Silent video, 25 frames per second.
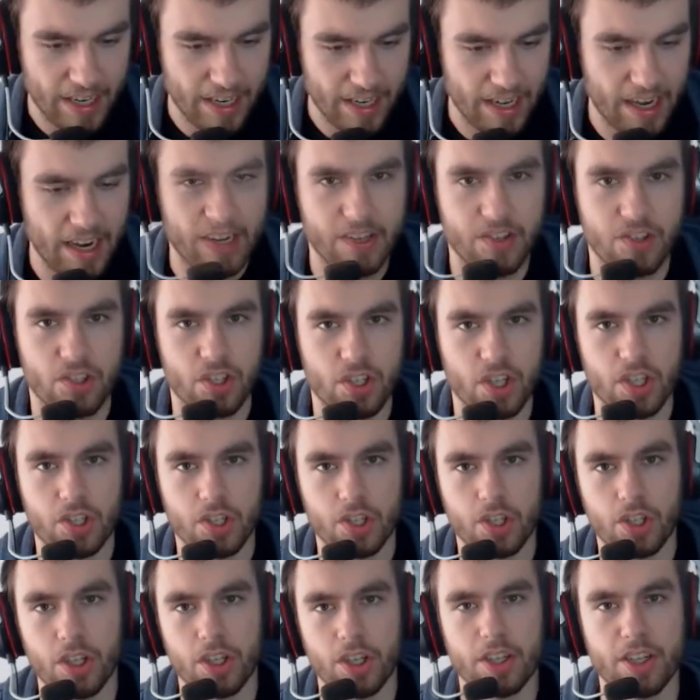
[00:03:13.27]
and I had
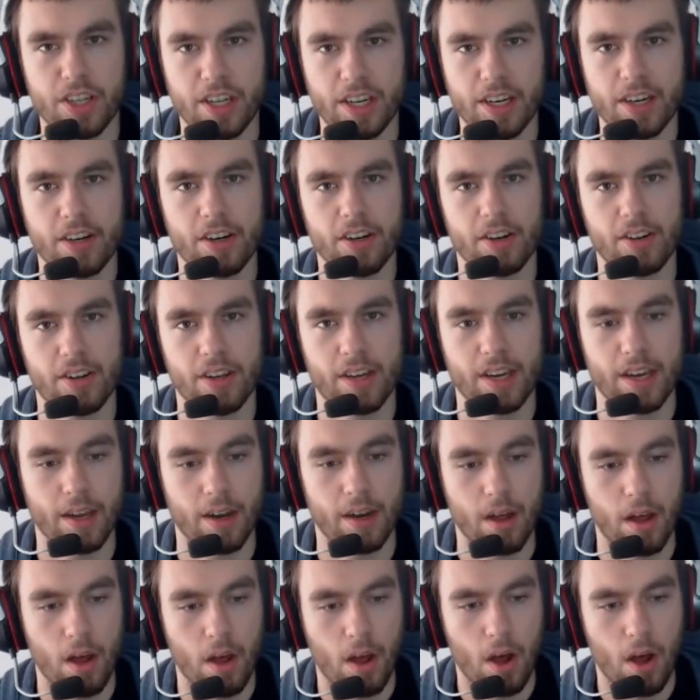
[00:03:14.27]
such good gear that